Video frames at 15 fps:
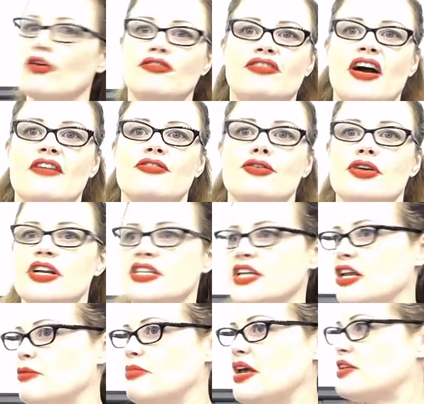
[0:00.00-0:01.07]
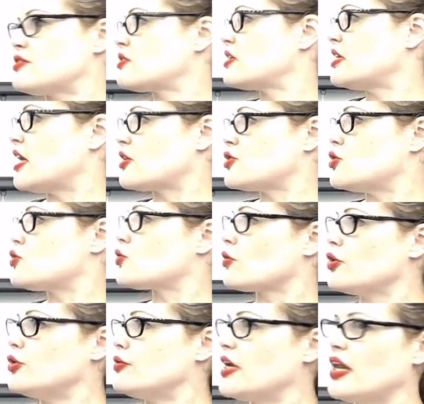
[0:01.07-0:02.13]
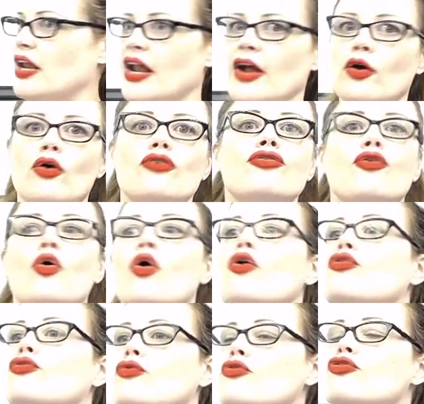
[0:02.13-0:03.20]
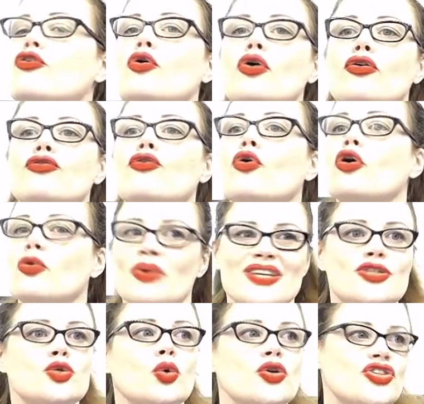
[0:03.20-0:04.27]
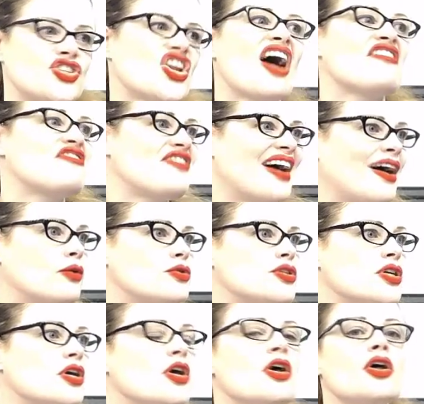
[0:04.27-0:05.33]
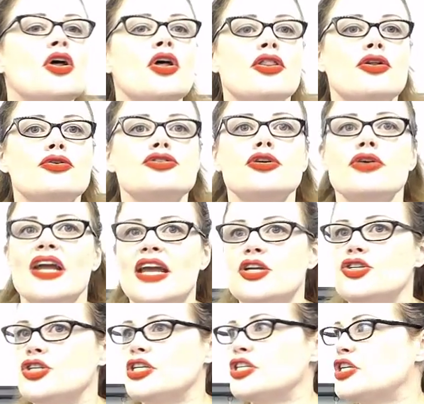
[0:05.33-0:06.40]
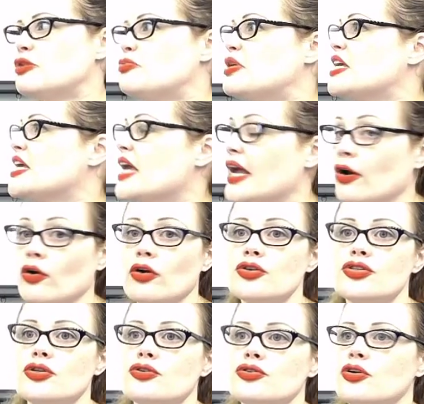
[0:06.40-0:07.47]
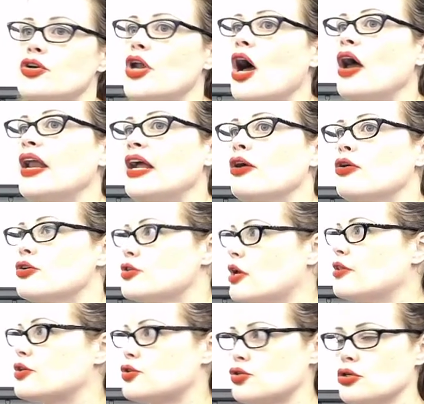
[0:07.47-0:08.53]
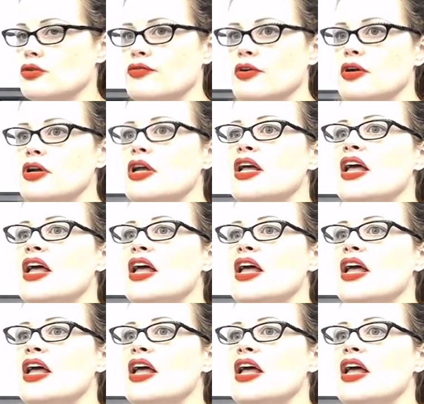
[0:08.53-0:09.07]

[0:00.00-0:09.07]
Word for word: 530 database connections or you get an error 404 resource not found those are http errors those are not errors on the server